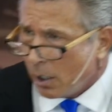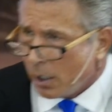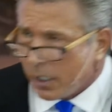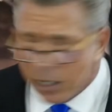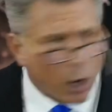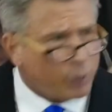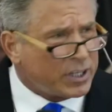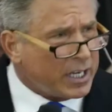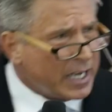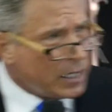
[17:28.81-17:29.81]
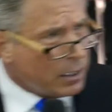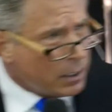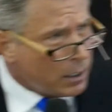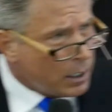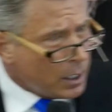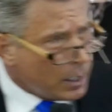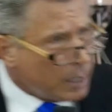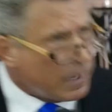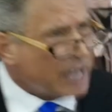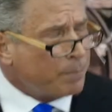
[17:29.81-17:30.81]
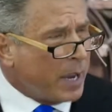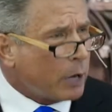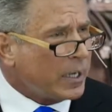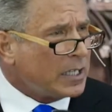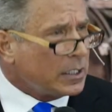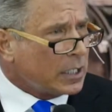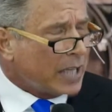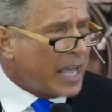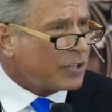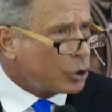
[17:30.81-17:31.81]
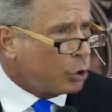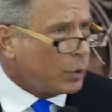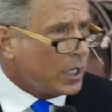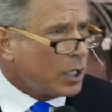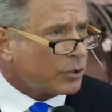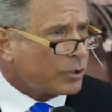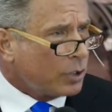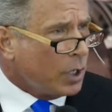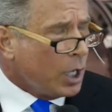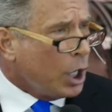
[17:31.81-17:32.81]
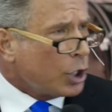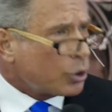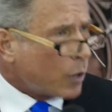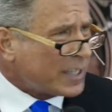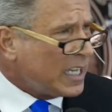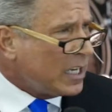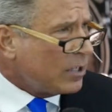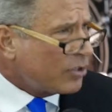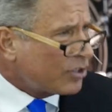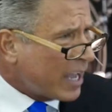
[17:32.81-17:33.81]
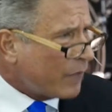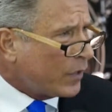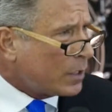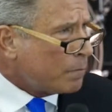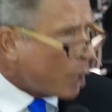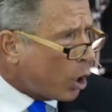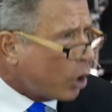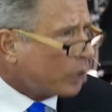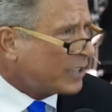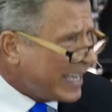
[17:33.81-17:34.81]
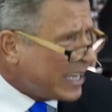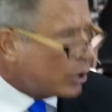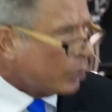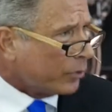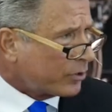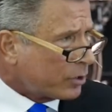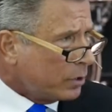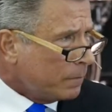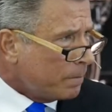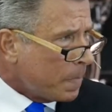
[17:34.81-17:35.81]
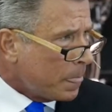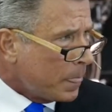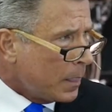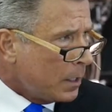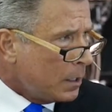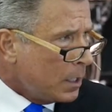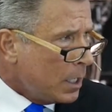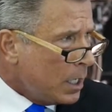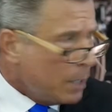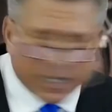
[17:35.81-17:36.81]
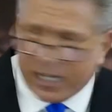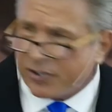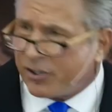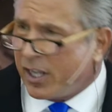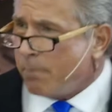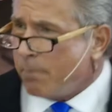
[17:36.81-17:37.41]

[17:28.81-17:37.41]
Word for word: He wrote that he has buried in the last two years 27 bald eagles because the